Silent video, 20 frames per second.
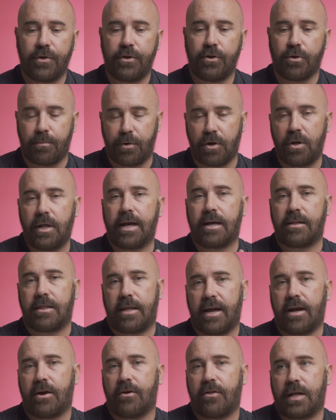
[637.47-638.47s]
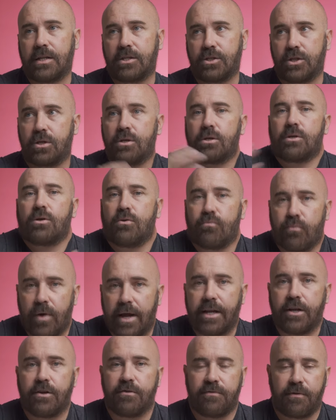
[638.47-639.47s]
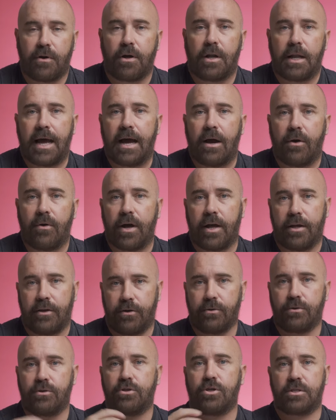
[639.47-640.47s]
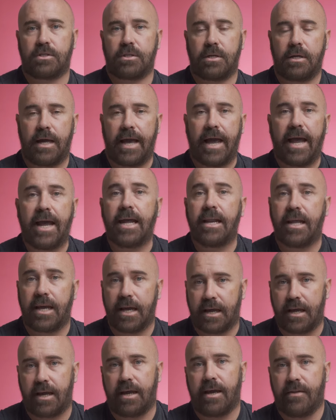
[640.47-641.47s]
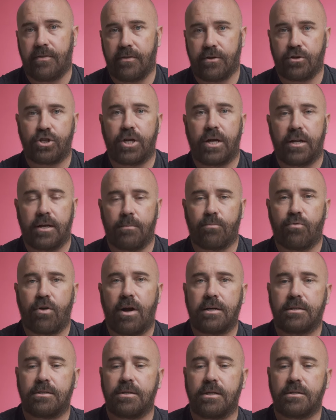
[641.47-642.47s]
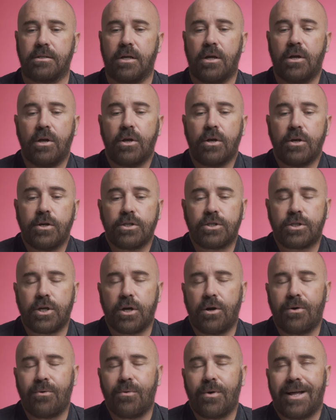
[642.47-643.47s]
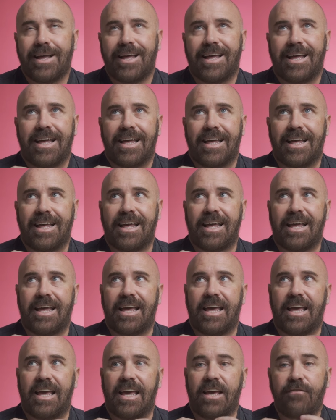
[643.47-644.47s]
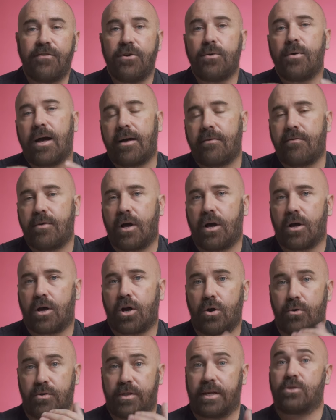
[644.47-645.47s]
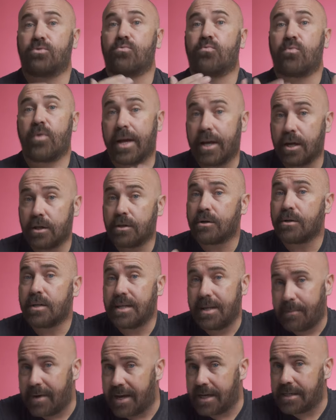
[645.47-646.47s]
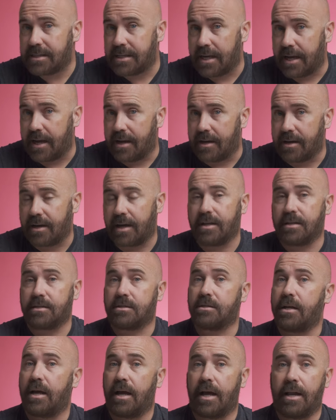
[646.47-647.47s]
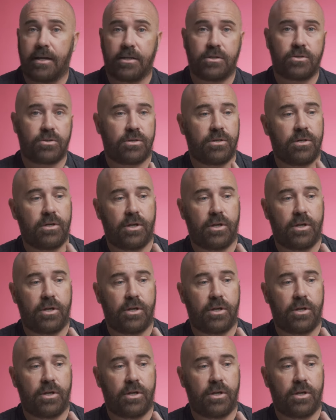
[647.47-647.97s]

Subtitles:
you're pulling out the hair that's ready to fall out, and you're just aiding in the shedding process. So if you have a coat that's regularly maintained and it's